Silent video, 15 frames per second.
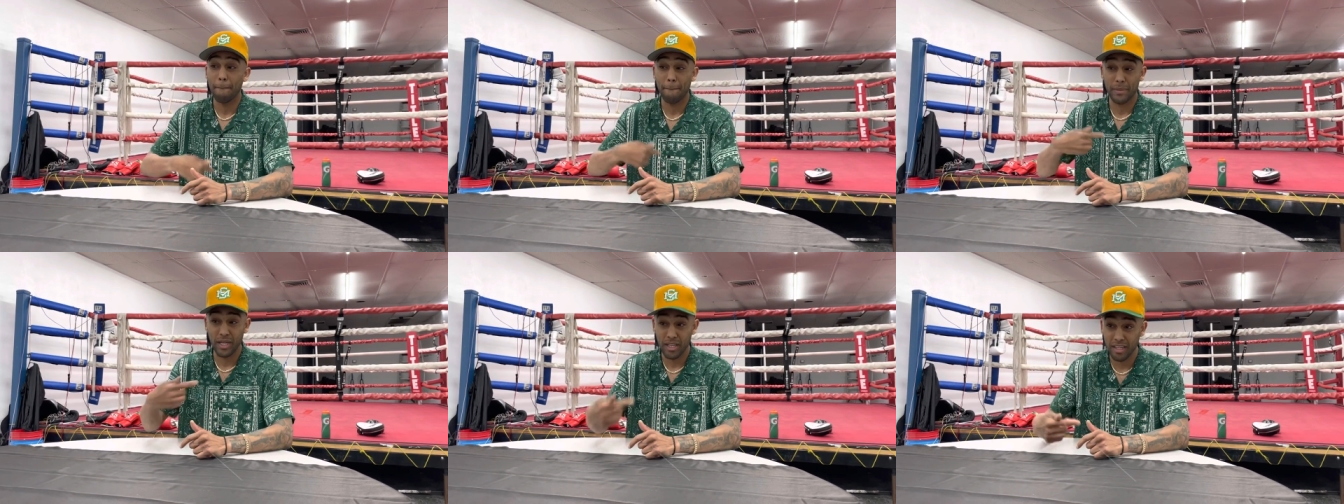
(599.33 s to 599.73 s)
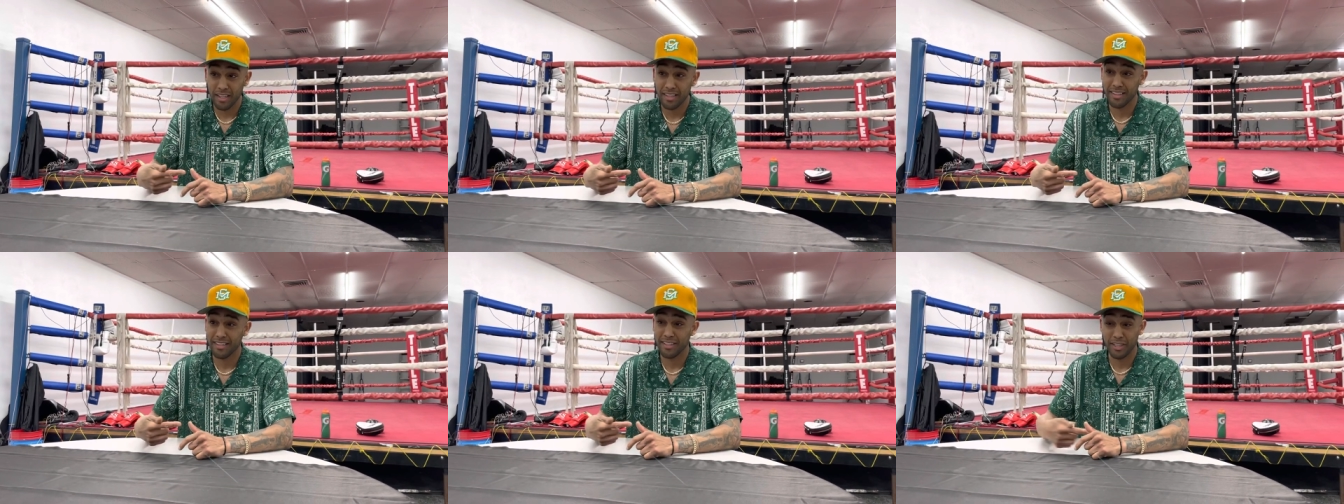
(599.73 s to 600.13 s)

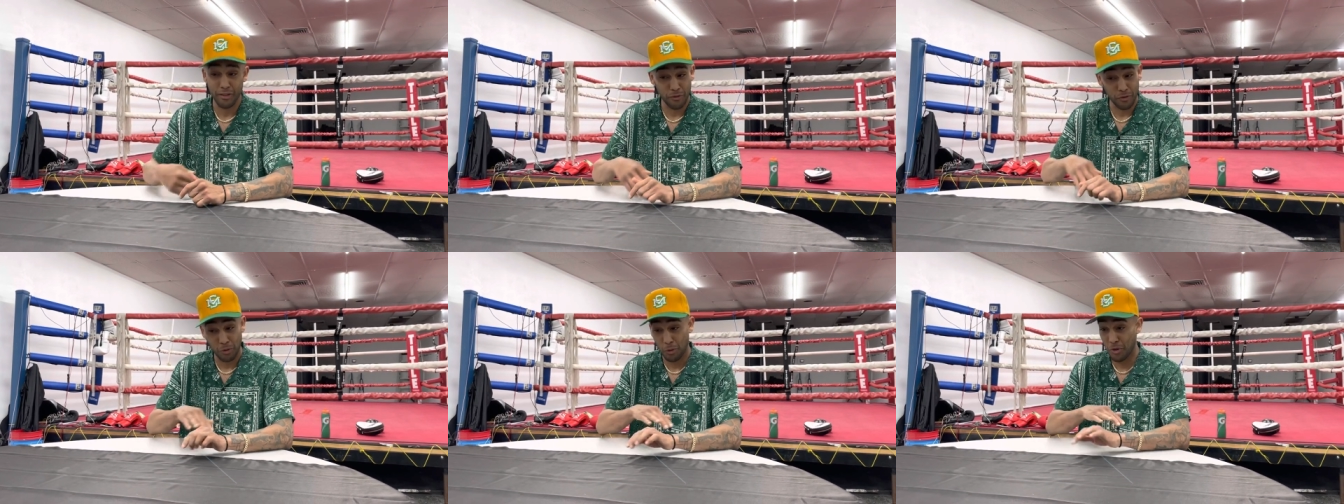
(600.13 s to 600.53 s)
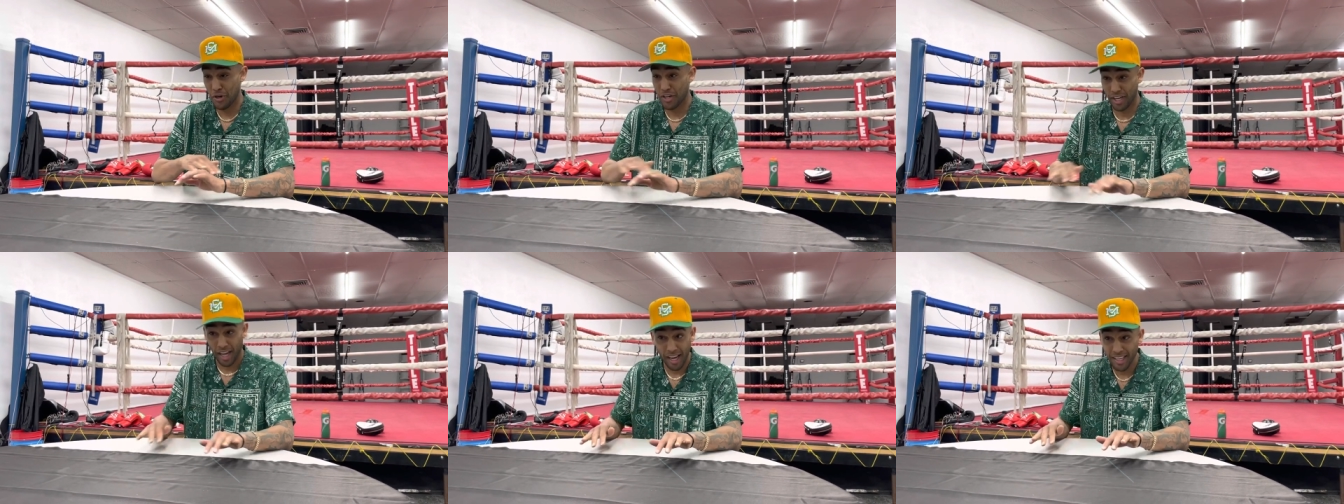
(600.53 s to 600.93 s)
But if you're
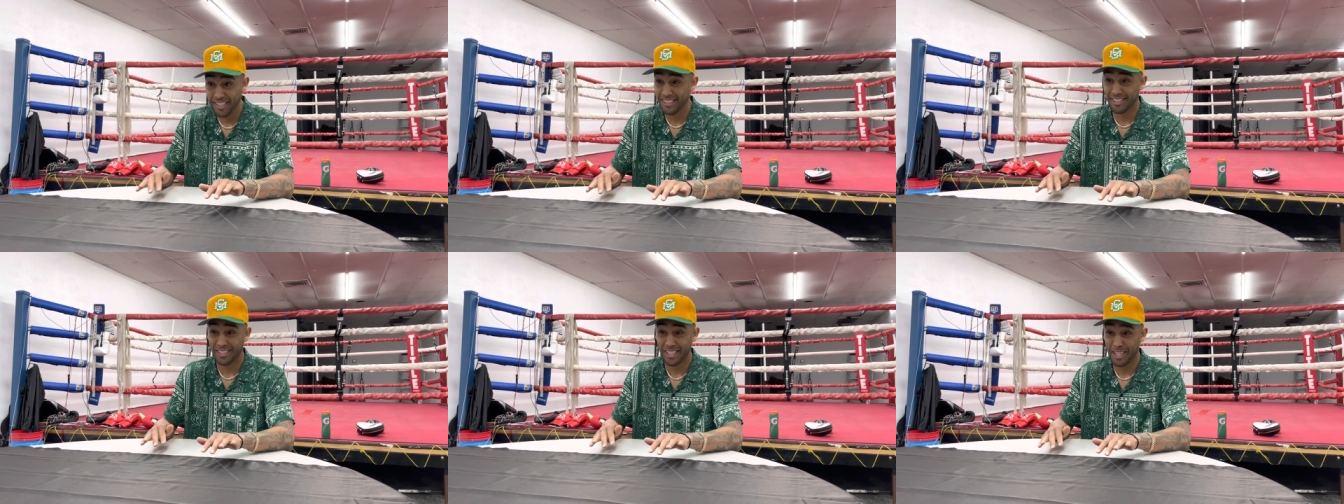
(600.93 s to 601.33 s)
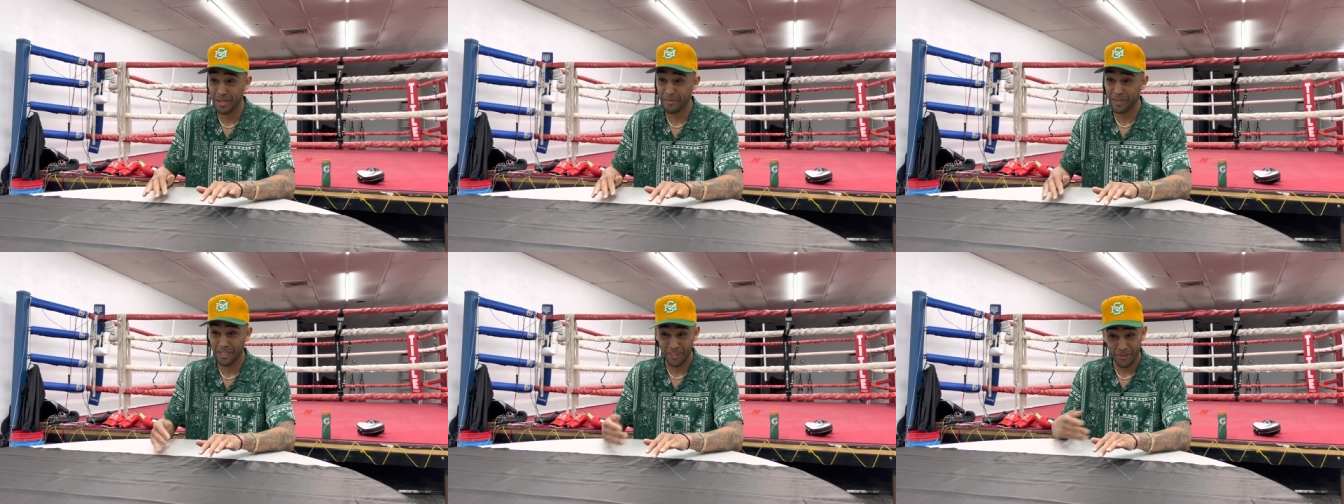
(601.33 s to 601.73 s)
not in
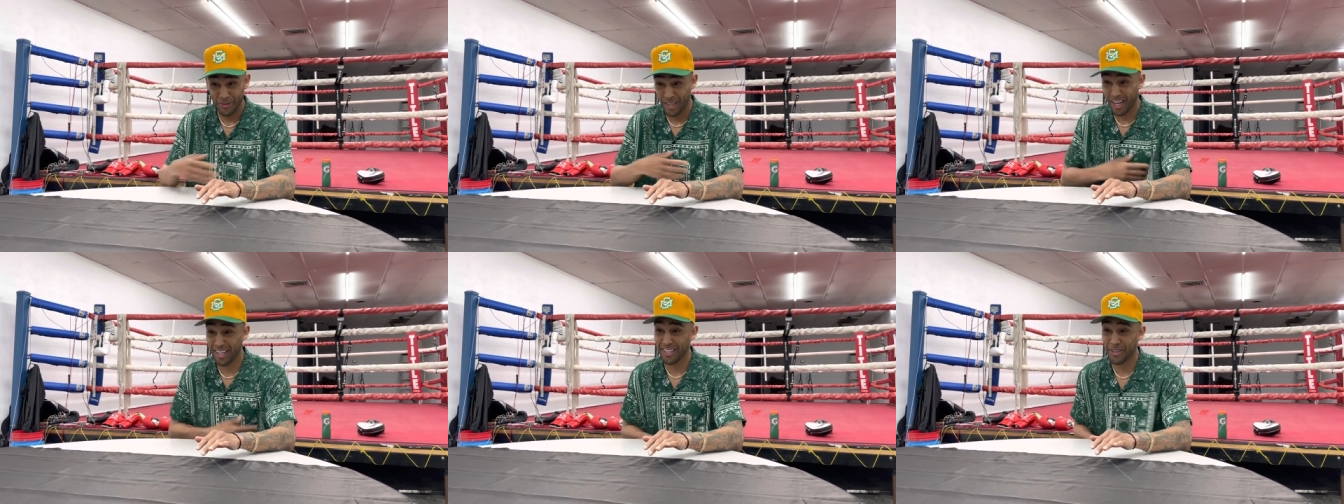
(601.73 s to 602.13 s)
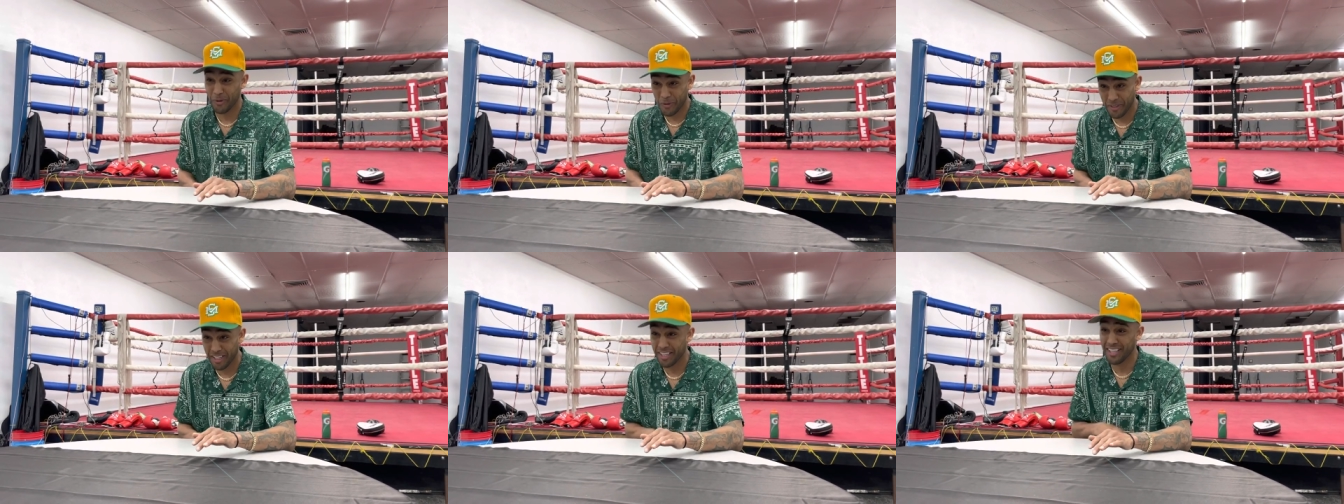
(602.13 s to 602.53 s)
shape and you got a little
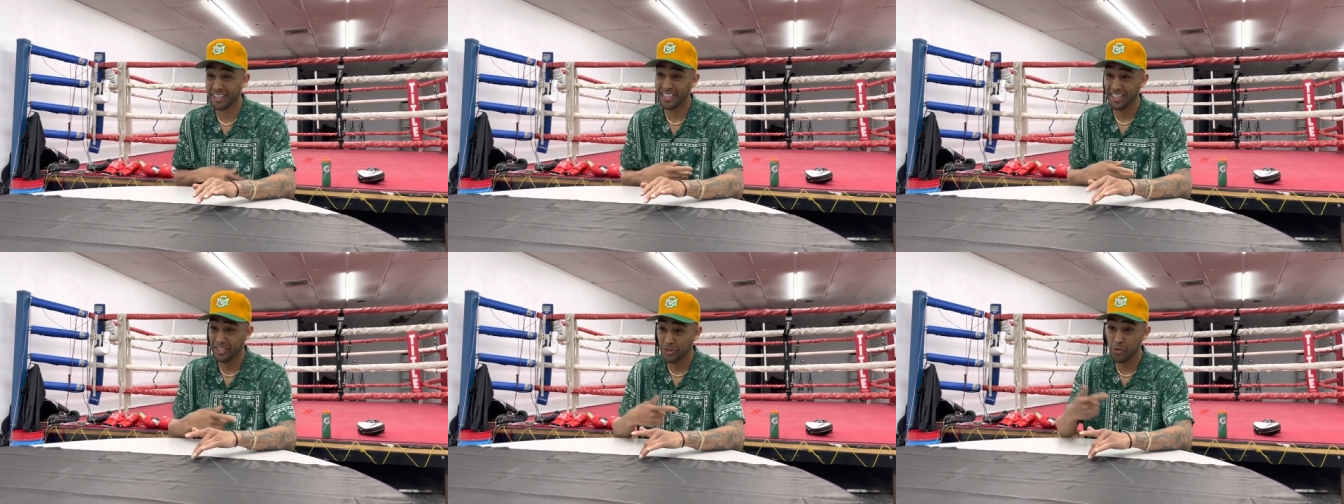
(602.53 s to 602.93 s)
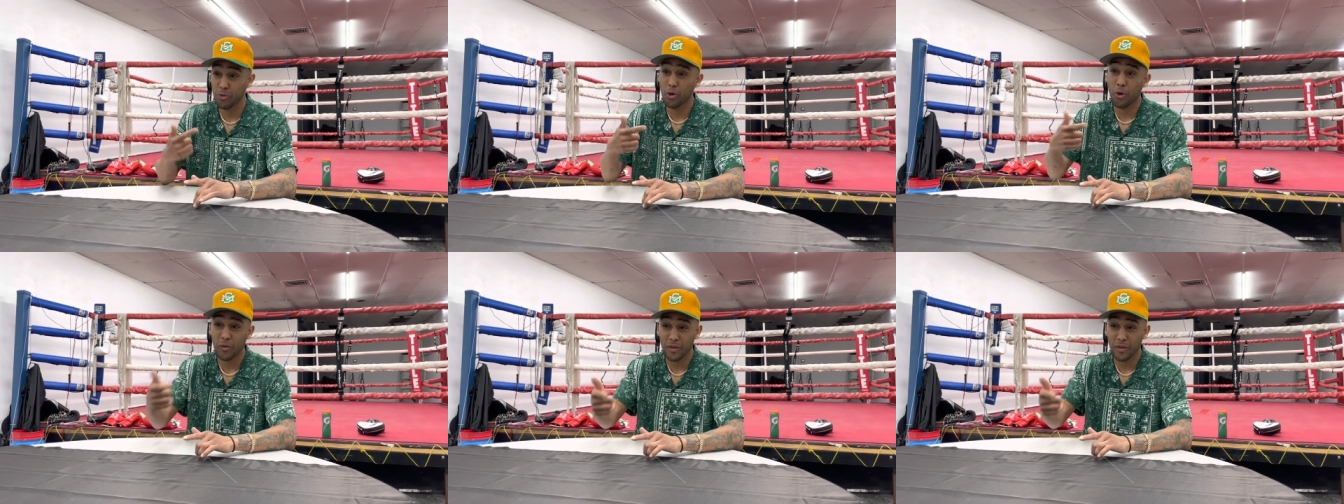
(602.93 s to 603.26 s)
gut and you know